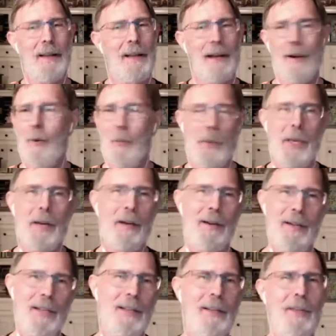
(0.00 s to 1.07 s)
We
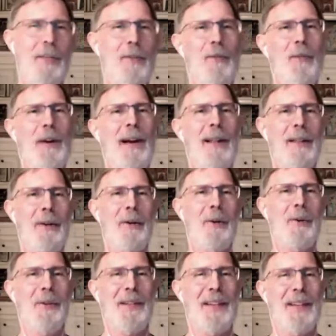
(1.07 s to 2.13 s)
aren't here to
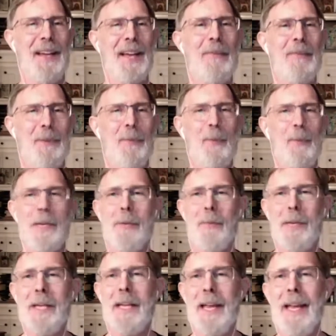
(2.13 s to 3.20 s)
follow Avon.
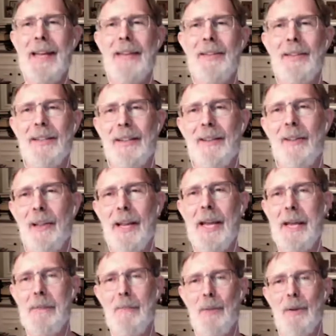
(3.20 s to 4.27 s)
We can't
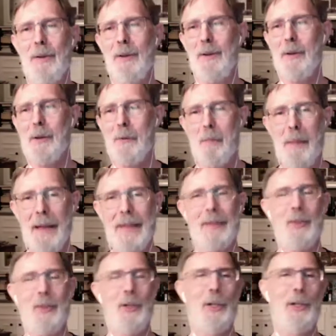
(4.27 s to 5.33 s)
claim her
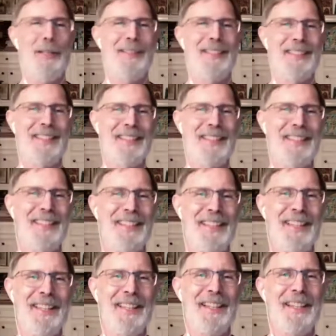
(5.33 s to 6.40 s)
mantle.
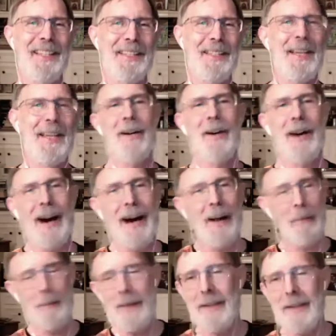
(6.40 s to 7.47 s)
Say, oh,
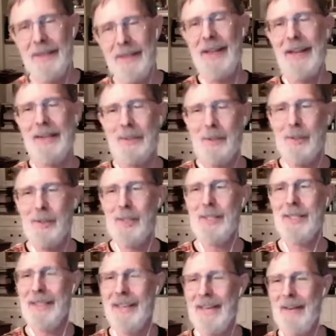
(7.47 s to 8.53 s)
I'll be the next
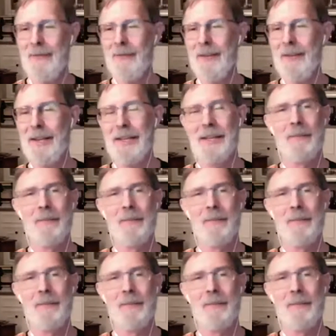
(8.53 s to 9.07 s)
Avon.